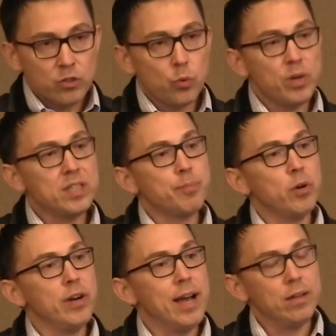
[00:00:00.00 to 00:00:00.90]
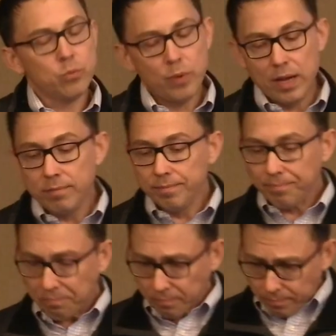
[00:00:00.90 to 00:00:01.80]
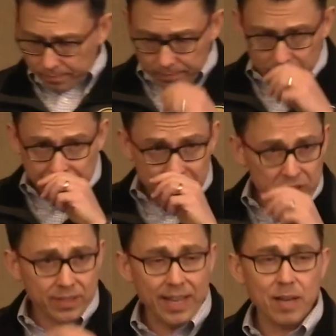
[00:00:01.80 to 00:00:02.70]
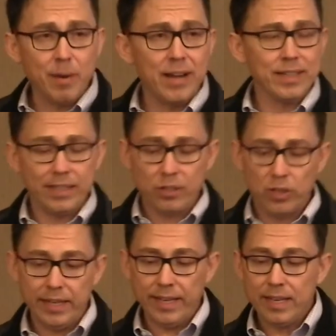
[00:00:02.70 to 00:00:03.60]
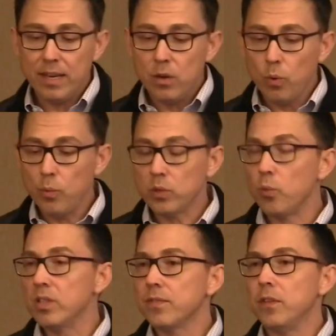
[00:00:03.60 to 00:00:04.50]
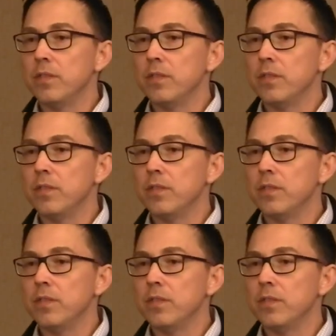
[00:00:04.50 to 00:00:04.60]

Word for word: So, what is burnout? Well, if you just think about it literally, what was once